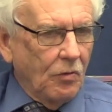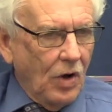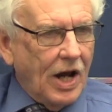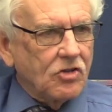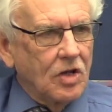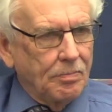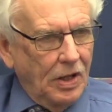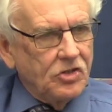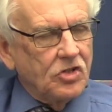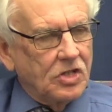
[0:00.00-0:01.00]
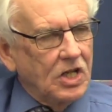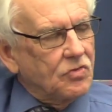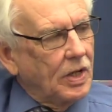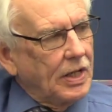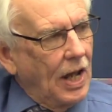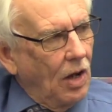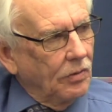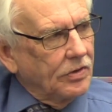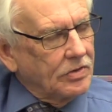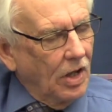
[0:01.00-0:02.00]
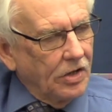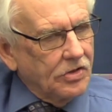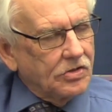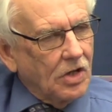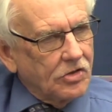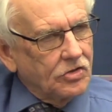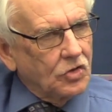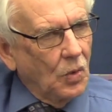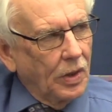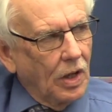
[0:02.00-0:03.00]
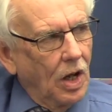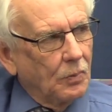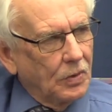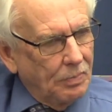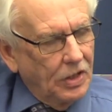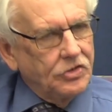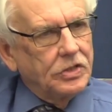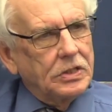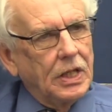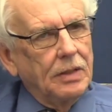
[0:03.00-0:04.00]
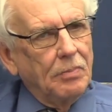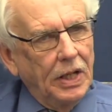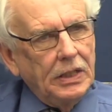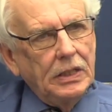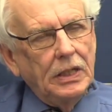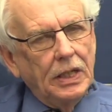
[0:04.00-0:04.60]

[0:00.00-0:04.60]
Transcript: actually at budget stage right now. There's a lot of discussions going on with budget and money,